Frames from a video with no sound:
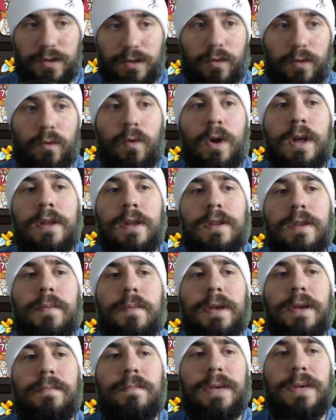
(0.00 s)
So the
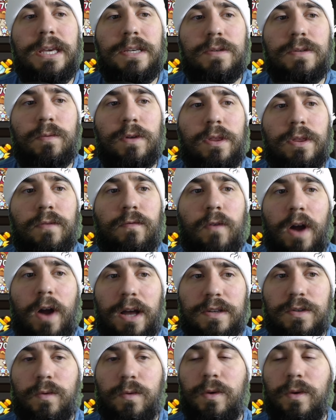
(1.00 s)
big piece with
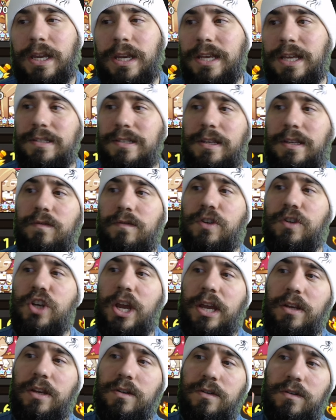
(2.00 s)
Frost Queen is they've
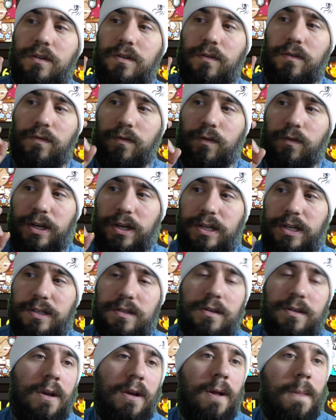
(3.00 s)
changed the
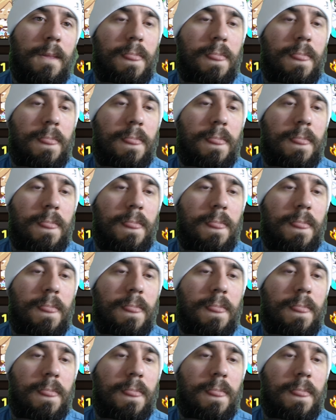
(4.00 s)
freeze